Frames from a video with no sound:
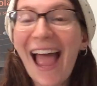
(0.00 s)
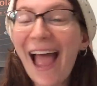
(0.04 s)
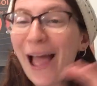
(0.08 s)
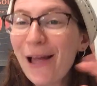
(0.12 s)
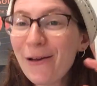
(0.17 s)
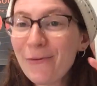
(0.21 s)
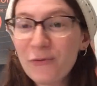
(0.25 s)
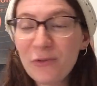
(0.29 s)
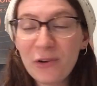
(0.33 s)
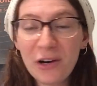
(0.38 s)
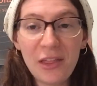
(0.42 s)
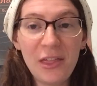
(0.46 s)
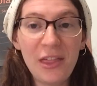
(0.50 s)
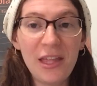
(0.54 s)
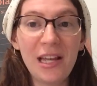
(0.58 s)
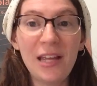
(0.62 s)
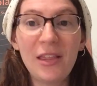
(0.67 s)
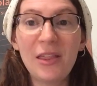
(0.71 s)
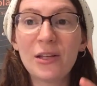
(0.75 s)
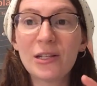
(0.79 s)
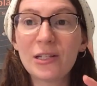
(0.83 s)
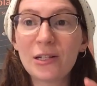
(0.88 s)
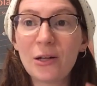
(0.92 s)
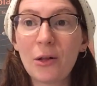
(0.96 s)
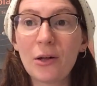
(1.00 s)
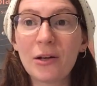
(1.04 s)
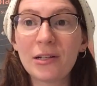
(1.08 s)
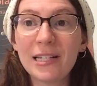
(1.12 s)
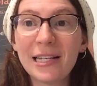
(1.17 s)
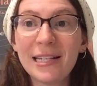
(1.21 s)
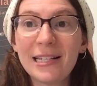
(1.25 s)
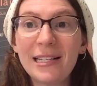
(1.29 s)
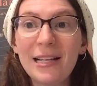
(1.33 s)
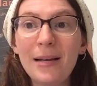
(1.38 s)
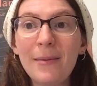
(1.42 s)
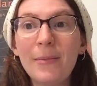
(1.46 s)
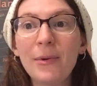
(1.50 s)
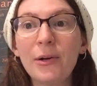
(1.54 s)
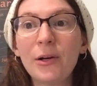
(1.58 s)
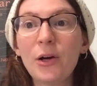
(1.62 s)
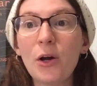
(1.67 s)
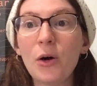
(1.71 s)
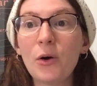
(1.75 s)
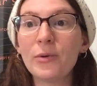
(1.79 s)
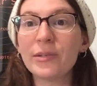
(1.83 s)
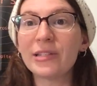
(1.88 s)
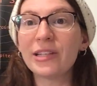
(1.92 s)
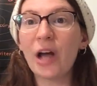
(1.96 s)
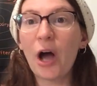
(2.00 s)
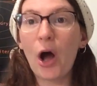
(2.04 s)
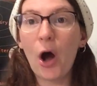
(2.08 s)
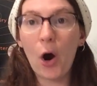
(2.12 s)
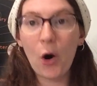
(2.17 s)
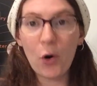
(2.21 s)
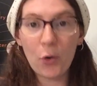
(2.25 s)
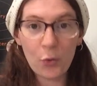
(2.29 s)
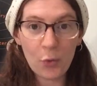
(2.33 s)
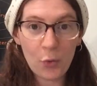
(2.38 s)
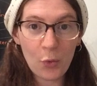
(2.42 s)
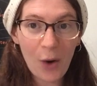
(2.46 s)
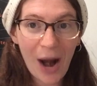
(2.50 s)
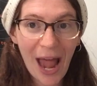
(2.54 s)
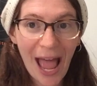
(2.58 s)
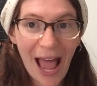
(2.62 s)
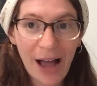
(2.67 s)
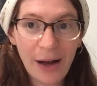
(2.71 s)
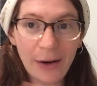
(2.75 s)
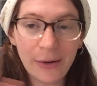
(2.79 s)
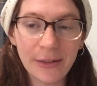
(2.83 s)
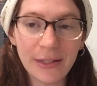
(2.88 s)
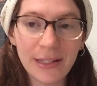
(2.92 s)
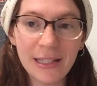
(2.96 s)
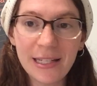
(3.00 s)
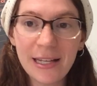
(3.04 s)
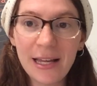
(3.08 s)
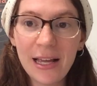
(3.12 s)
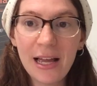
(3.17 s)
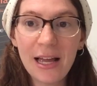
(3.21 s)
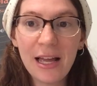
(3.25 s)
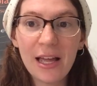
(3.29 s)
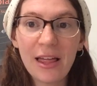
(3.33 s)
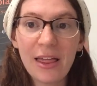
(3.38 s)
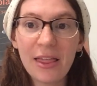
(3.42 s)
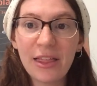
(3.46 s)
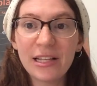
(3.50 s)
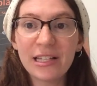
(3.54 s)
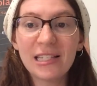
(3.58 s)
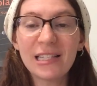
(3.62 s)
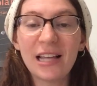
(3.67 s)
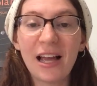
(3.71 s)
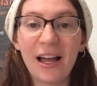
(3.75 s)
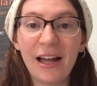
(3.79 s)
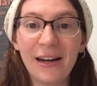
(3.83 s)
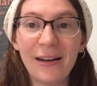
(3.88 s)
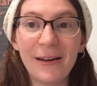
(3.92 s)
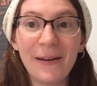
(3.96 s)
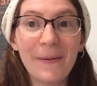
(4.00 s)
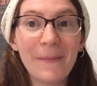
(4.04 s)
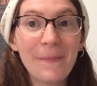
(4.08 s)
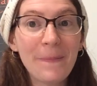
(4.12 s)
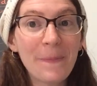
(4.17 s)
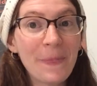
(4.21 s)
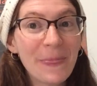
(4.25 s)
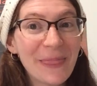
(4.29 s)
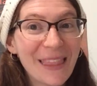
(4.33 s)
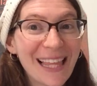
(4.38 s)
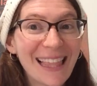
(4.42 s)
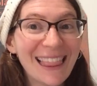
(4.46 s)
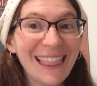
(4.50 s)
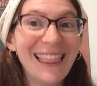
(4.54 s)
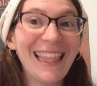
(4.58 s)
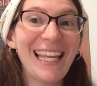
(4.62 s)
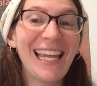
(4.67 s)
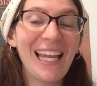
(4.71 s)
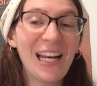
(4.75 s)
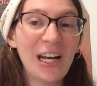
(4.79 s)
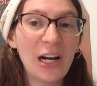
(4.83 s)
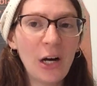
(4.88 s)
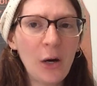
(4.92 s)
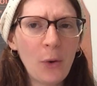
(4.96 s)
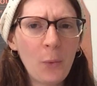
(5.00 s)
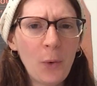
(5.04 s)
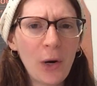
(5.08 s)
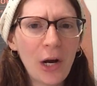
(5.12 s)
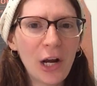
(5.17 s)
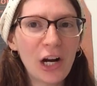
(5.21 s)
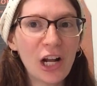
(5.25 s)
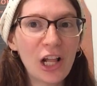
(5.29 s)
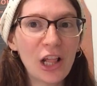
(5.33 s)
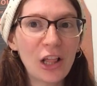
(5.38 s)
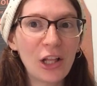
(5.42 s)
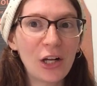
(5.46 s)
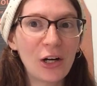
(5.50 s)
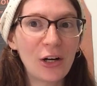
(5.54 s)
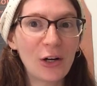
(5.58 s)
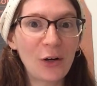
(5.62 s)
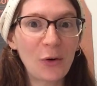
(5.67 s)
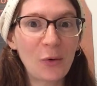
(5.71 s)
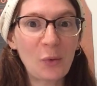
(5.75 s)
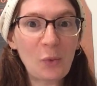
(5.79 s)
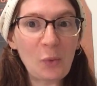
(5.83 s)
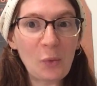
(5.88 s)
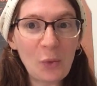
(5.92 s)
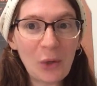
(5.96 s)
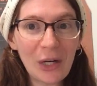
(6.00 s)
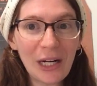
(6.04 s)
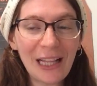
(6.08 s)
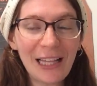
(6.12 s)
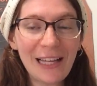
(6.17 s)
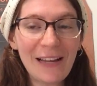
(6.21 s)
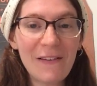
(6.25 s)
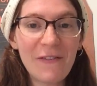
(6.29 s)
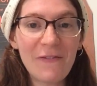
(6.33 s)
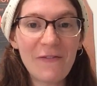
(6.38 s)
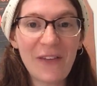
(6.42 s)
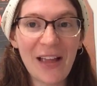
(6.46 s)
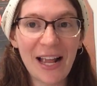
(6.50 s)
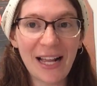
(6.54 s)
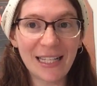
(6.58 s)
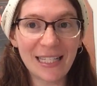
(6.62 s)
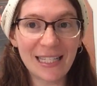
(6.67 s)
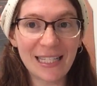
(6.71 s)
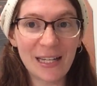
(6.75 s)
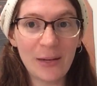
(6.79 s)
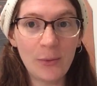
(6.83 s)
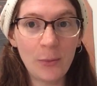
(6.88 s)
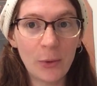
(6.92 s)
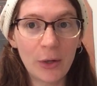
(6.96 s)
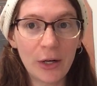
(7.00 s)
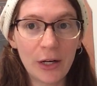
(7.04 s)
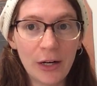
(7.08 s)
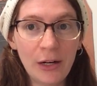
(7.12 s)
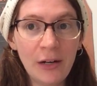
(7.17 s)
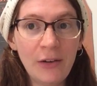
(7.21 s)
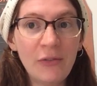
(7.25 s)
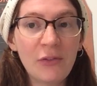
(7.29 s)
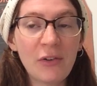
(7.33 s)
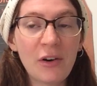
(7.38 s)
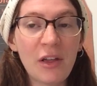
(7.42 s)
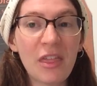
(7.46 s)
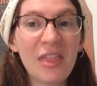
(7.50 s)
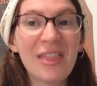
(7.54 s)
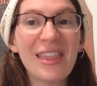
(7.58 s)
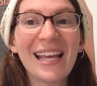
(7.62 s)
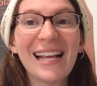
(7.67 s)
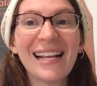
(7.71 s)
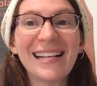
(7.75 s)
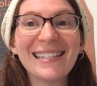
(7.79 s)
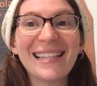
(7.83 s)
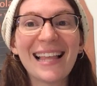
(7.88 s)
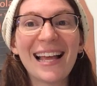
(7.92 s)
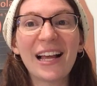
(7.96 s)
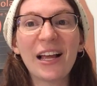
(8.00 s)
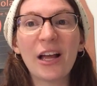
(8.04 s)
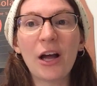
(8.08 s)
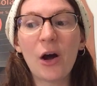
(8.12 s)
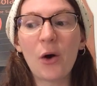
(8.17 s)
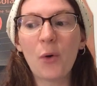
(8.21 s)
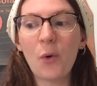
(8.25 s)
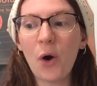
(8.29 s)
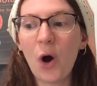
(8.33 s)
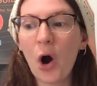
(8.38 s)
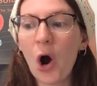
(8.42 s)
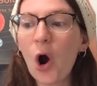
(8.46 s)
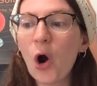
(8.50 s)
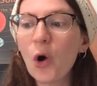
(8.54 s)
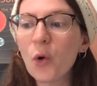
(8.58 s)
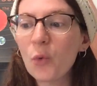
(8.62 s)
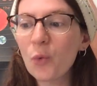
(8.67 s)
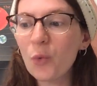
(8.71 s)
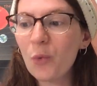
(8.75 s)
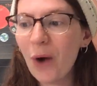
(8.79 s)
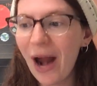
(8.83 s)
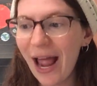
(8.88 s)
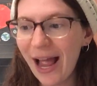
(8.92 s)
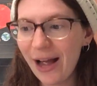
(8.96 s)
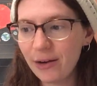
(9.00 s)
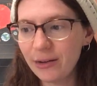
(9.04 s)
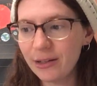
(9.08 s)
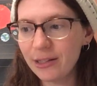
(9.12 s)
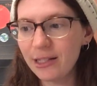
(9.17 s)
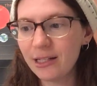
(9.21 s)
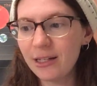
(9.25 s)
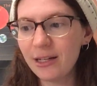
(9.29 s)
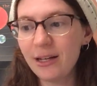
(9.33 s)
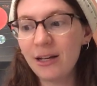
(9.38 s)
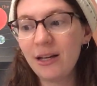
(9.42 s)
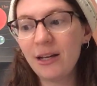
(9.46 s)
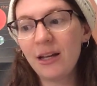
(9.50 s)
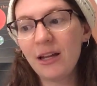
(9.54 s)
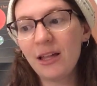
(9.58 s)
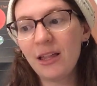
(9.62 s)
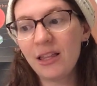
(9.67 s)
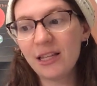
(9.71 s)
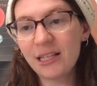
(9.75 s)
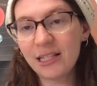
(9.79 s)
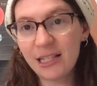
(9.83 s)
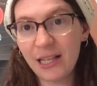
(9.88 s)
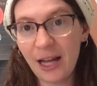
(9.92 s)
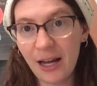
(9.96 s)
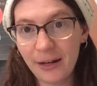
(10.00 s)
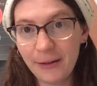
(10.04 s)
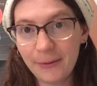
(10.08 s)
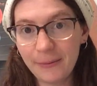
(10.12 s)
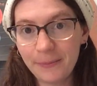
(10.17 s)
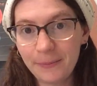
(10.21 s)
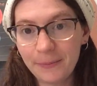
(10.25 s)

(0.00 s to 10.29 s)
Everything in the solar system goes around the sun. Later, we're going to learn a really fancy word for things that go around the sun.